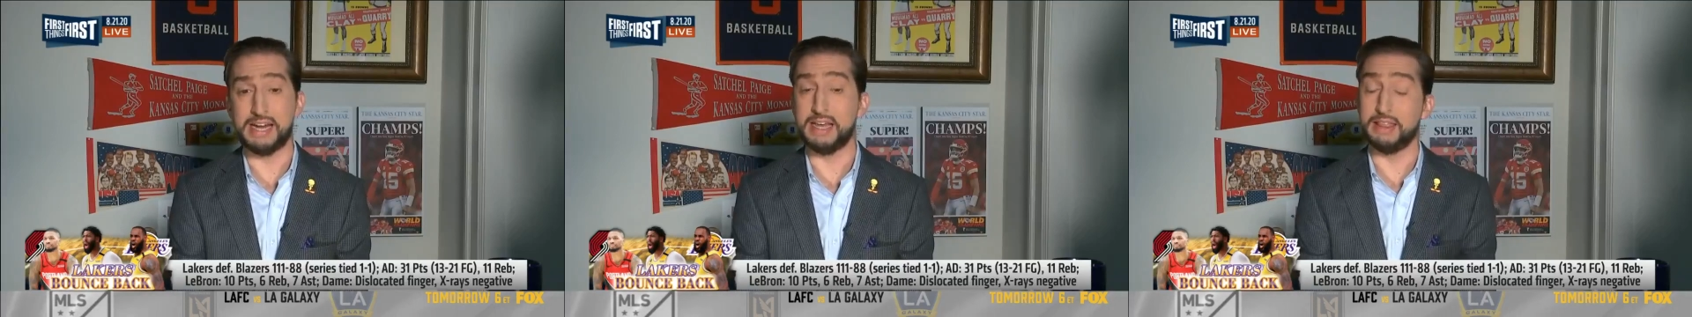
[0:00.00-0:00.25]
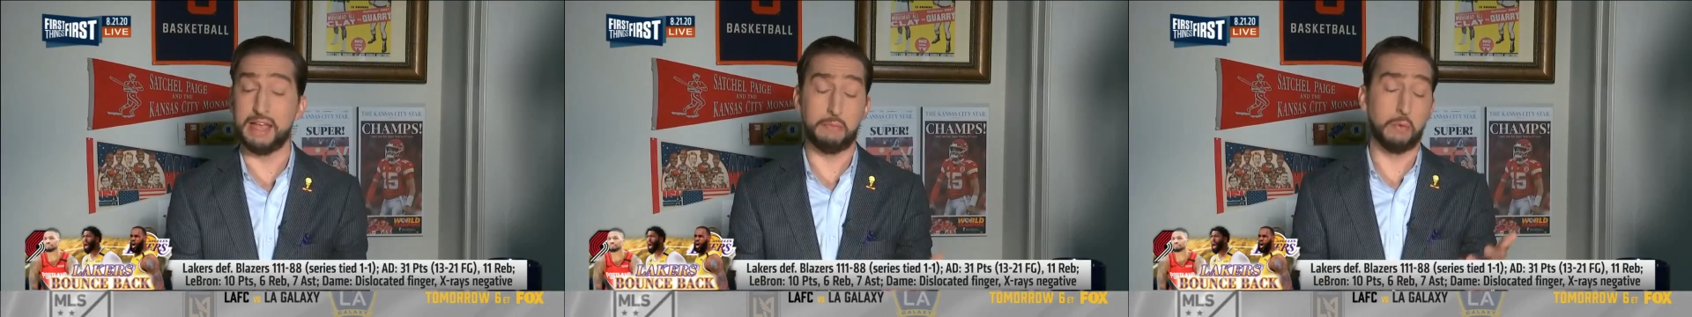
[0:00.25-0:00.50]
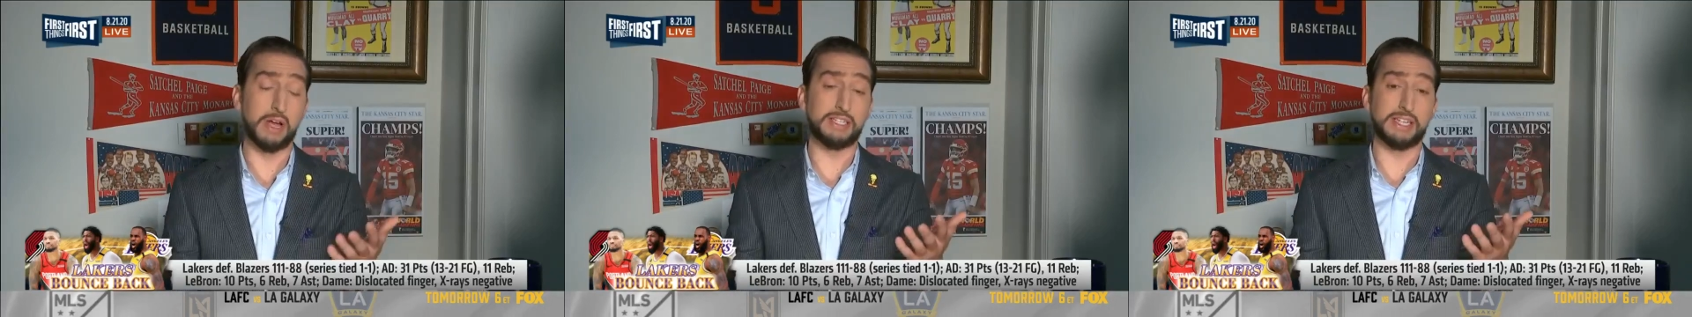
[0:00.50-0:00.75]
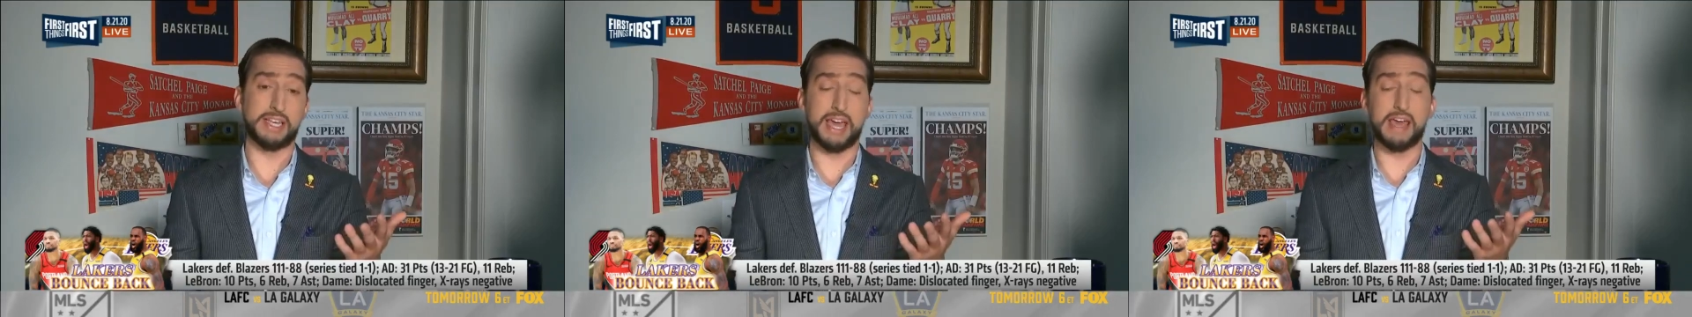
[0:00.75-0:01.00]
And once
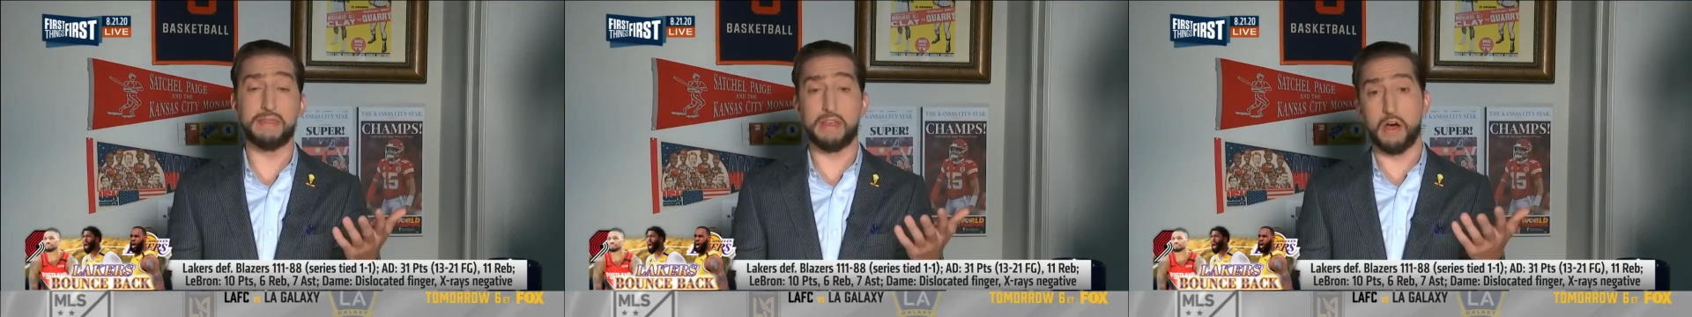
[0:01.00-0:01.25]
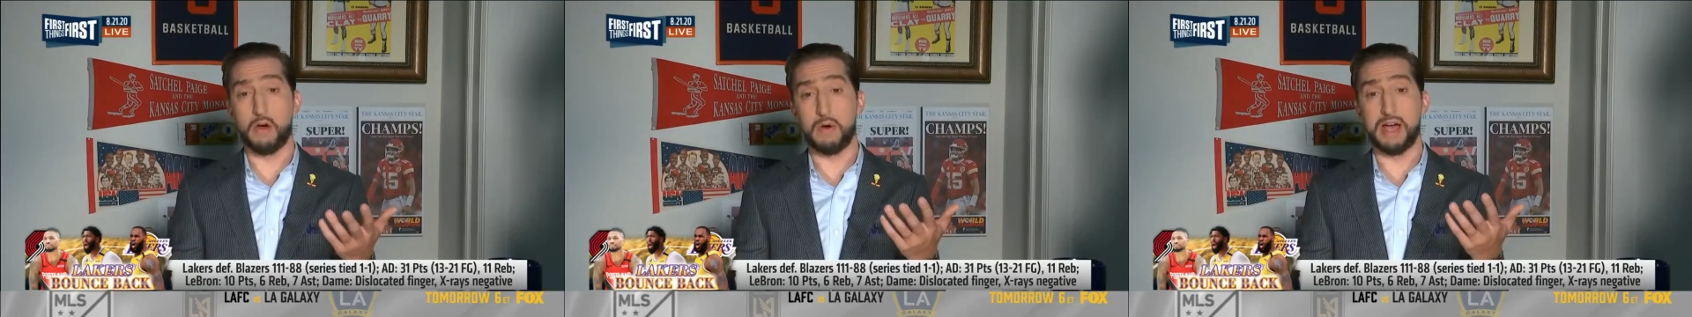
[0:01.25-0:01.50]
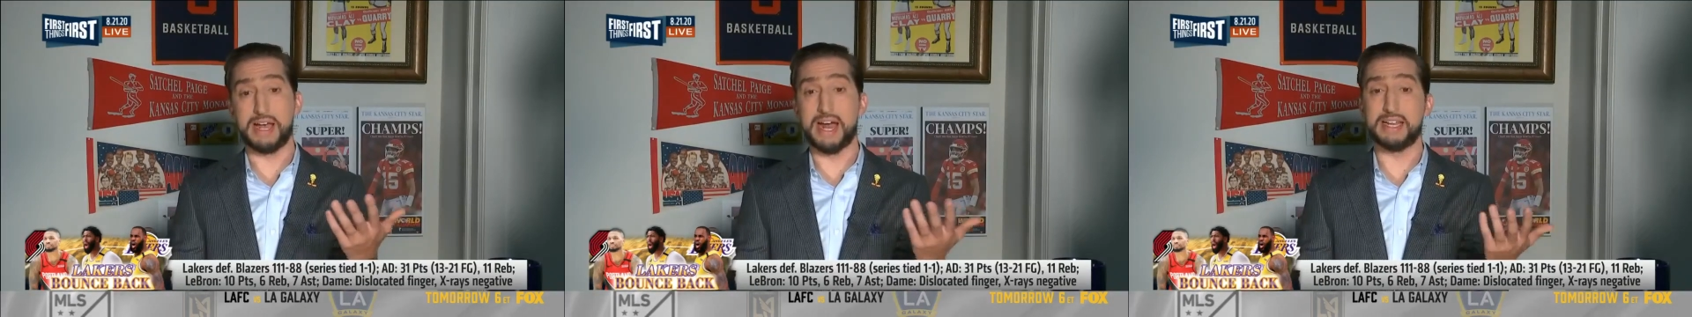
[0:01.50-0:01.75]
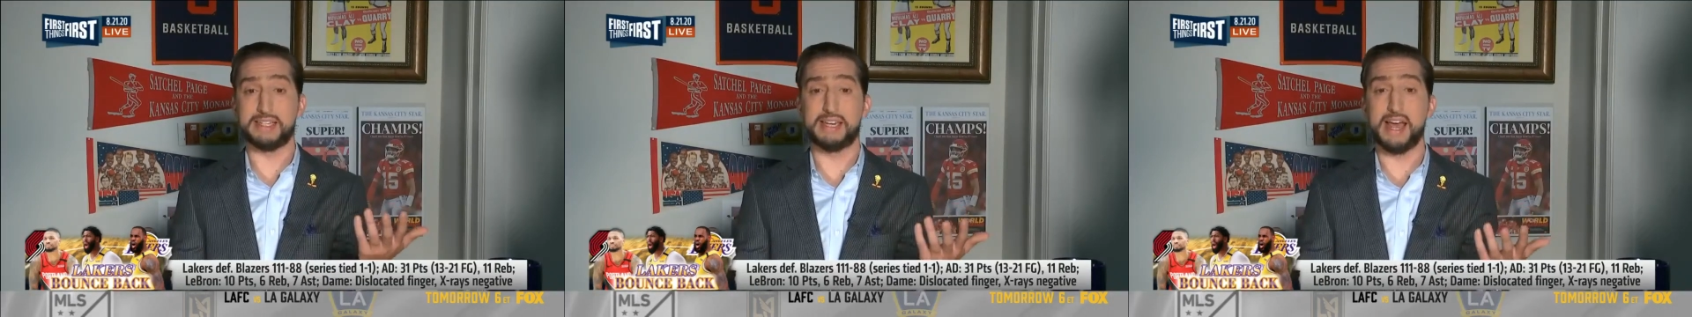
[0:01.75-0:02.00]
again, though, I got
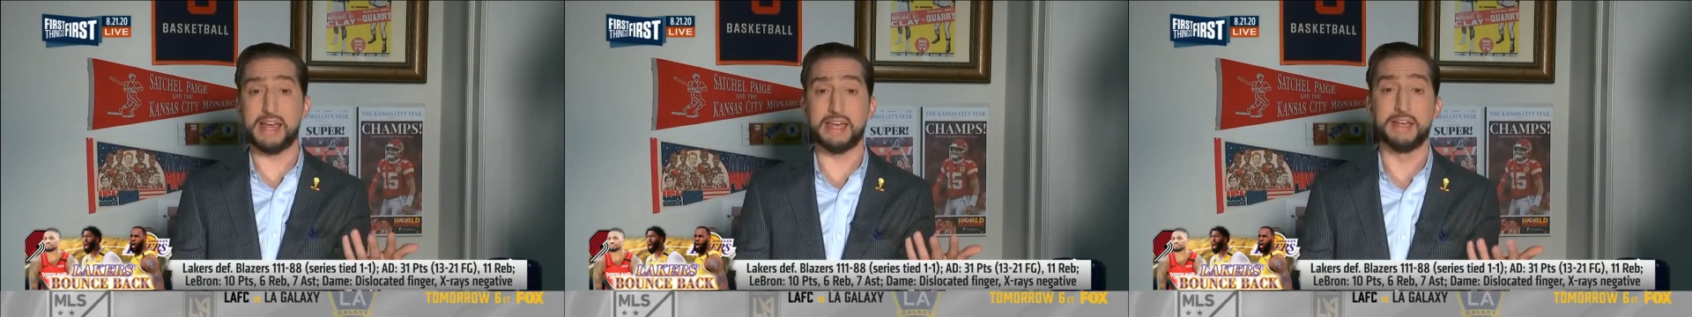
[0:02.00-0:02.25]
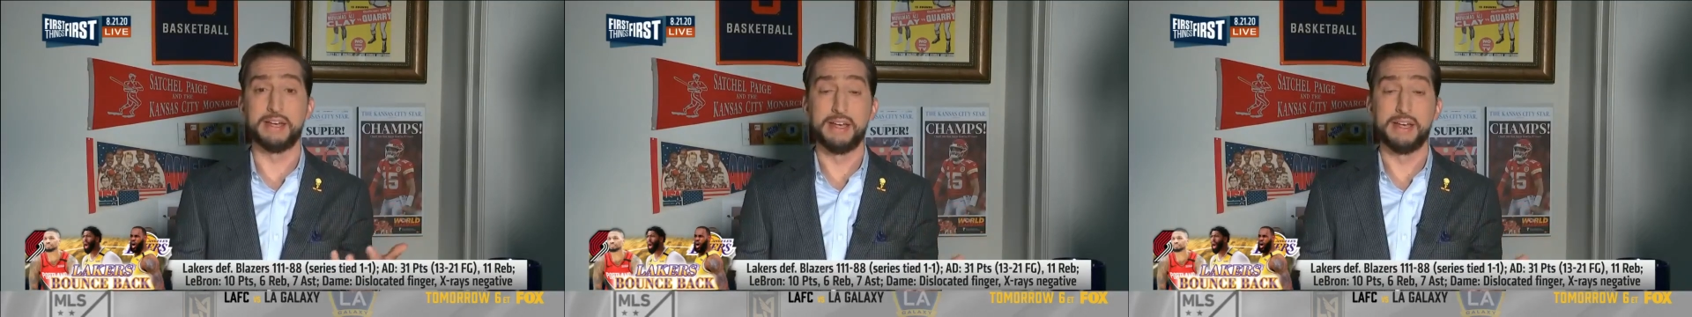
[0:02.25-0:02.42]
to say,